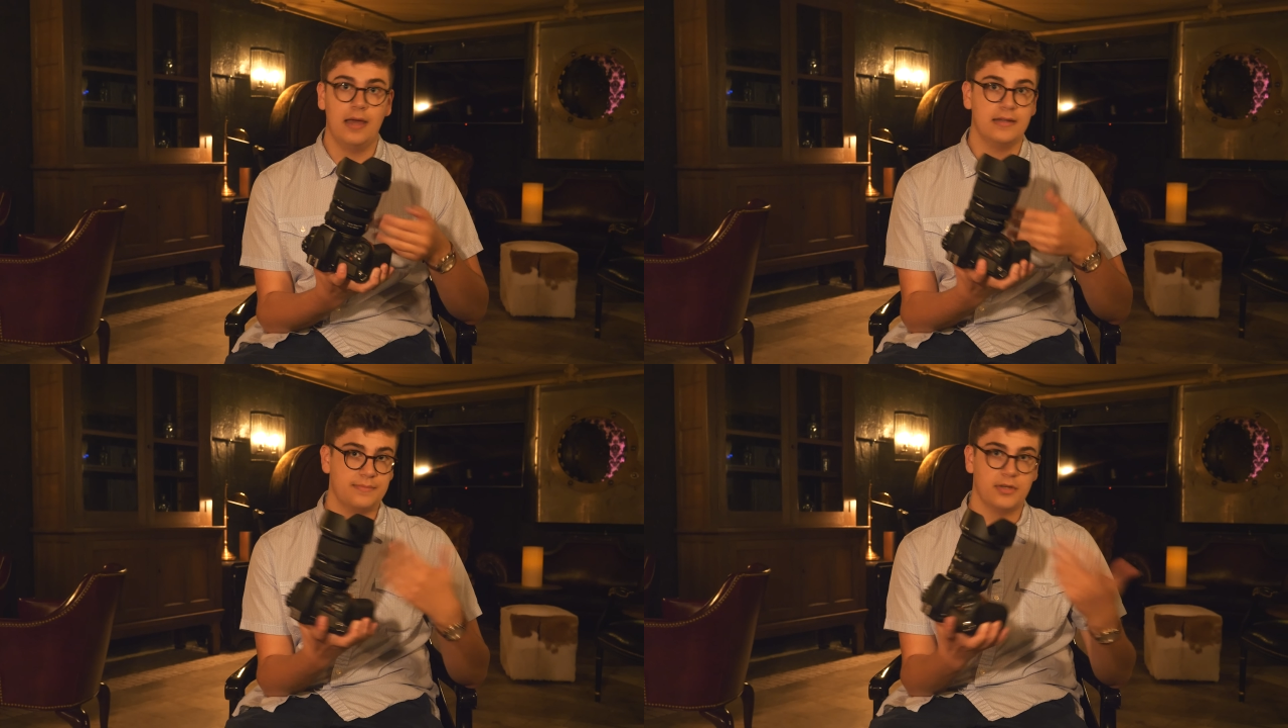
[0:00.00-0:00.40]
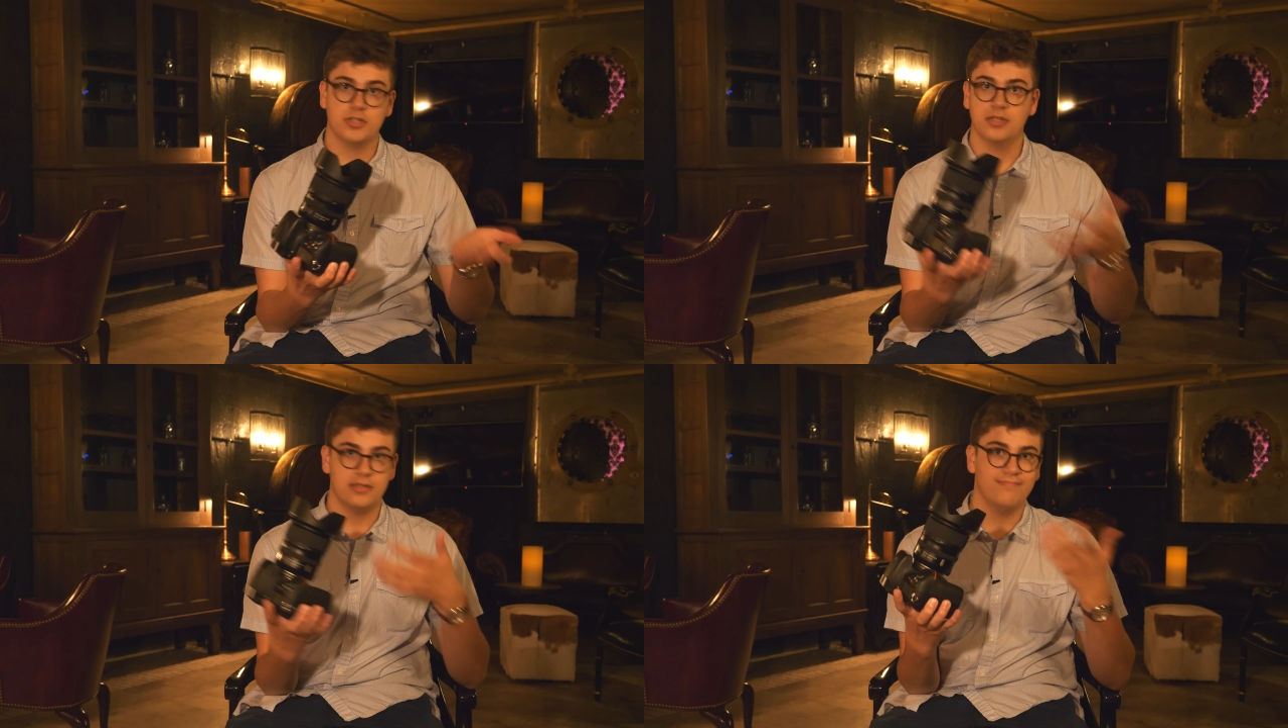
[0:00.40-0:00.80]
and
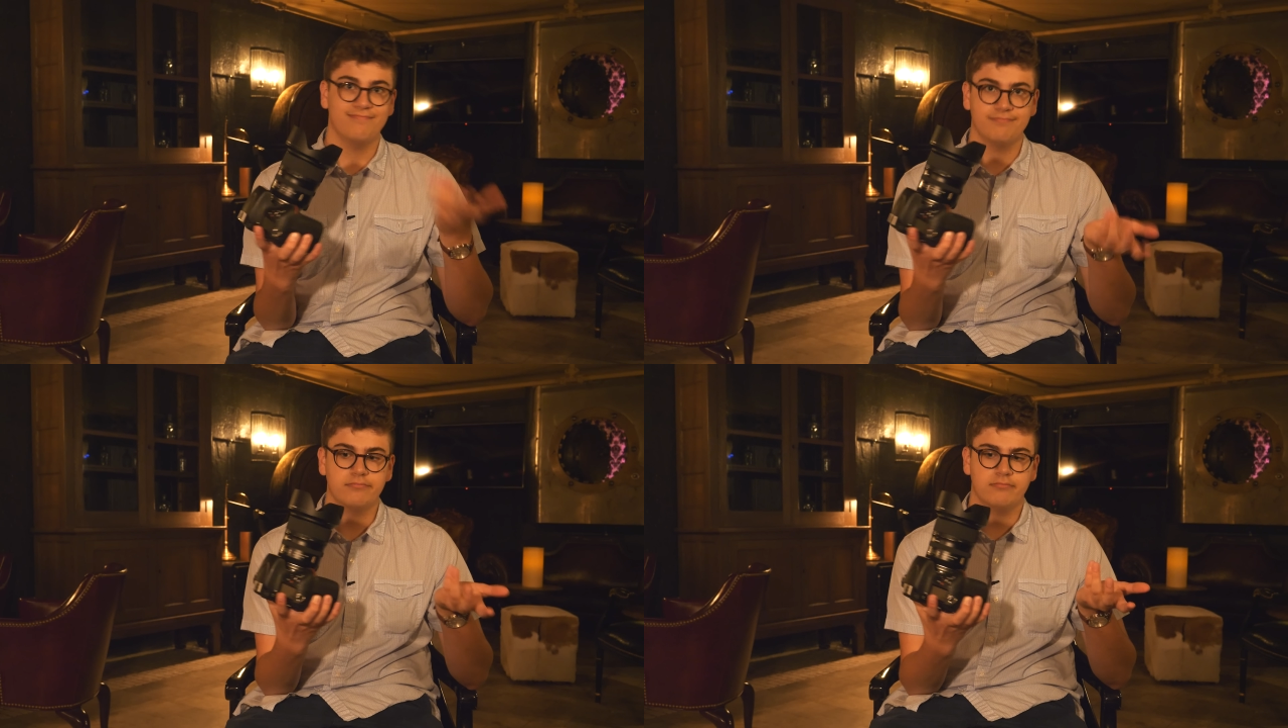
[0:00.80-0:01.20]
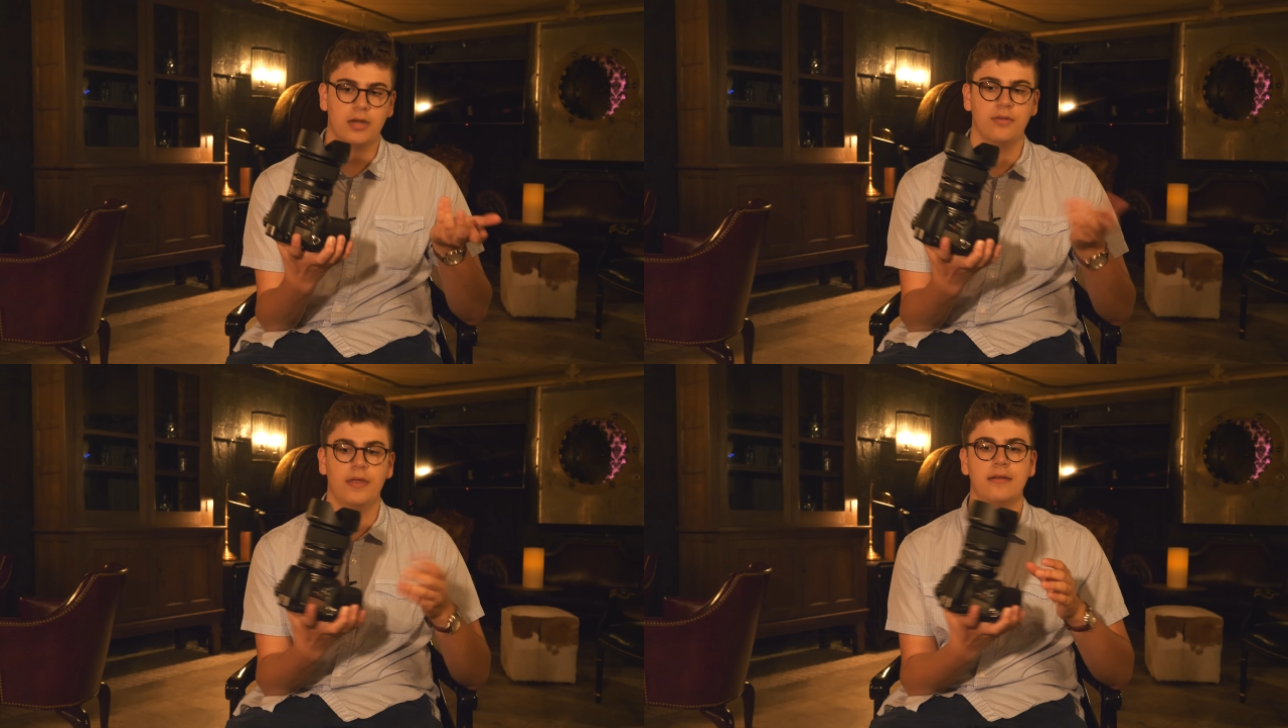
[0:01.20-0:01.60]
especially
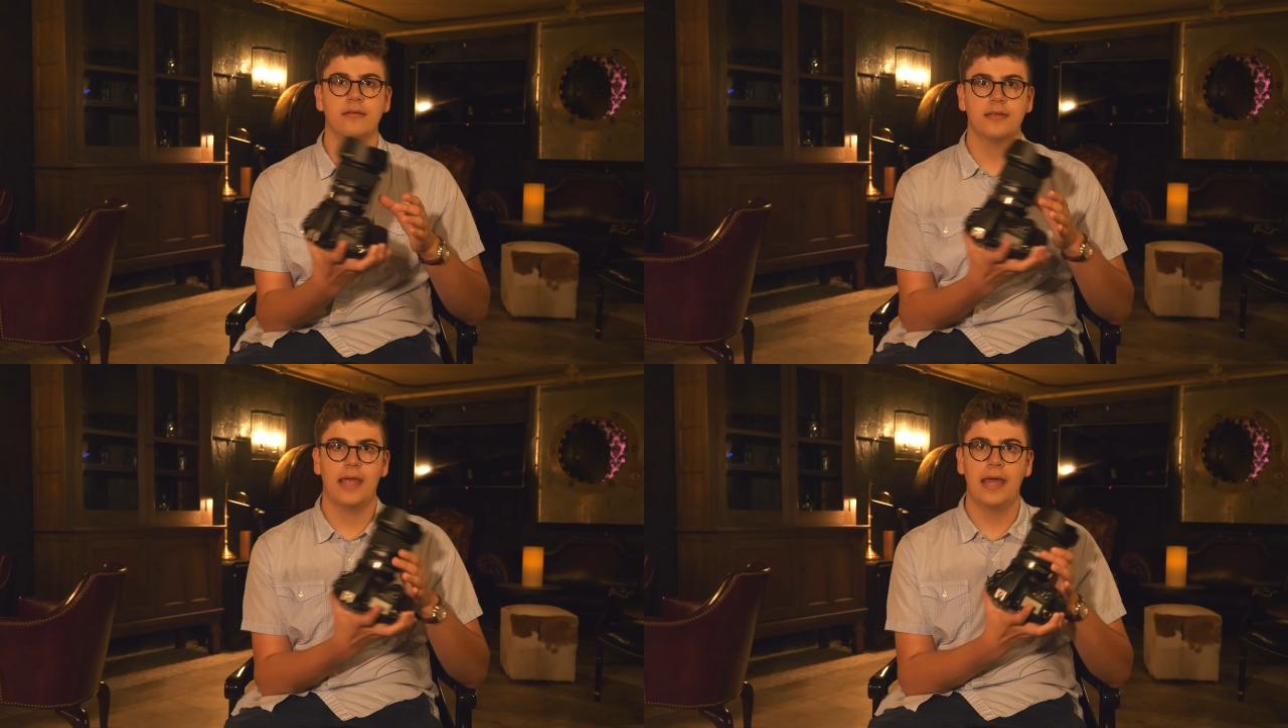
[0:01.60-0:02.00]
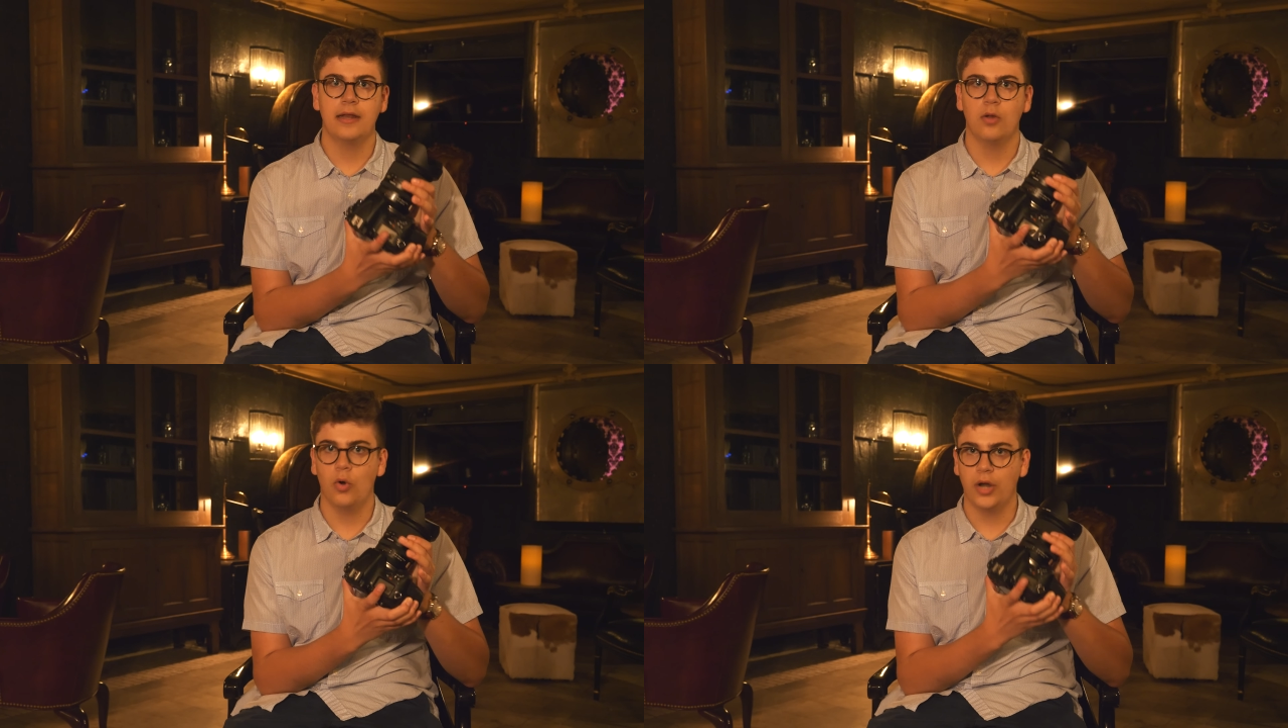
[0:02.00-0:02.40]
better than
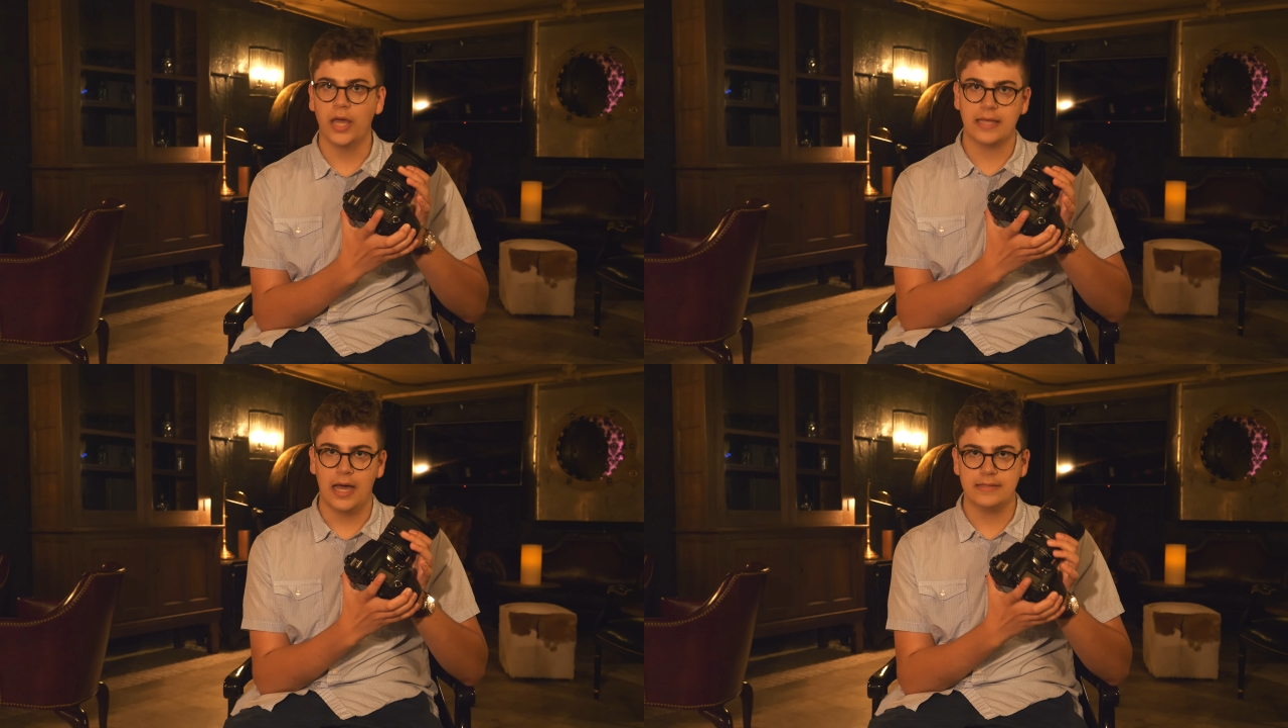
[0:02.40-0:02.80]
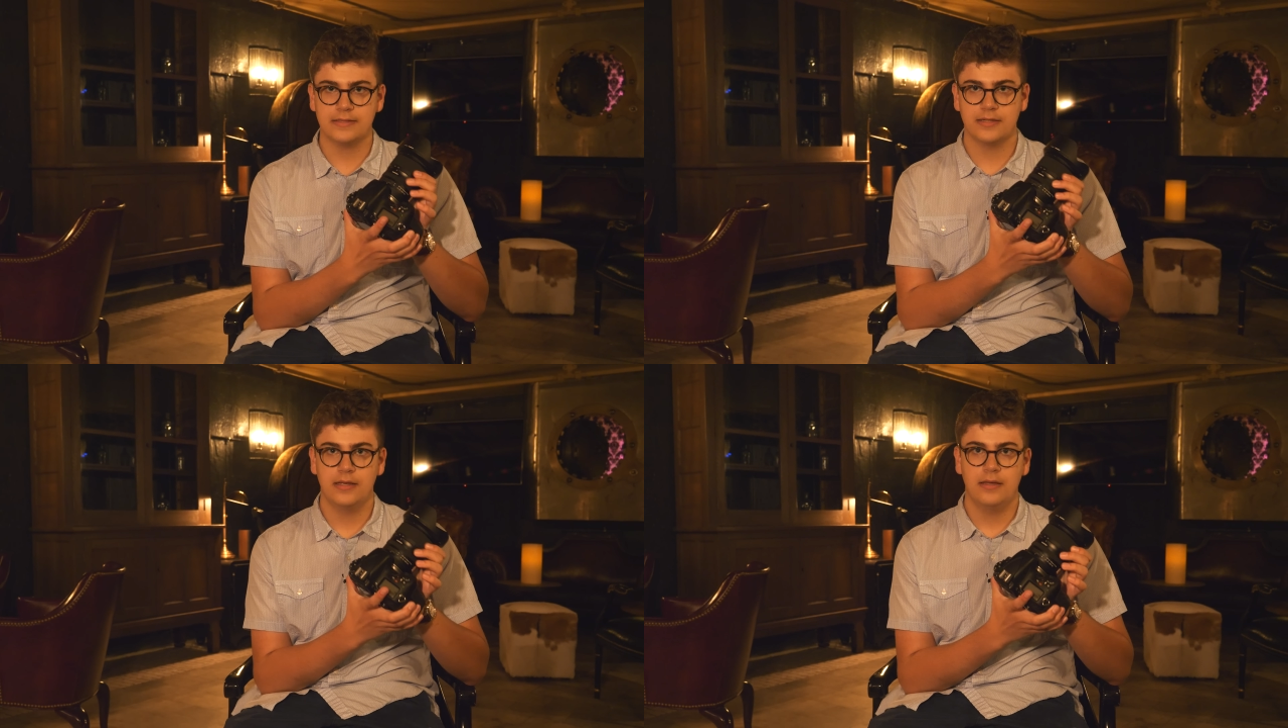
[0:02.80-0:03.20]
Canon or Nikon's.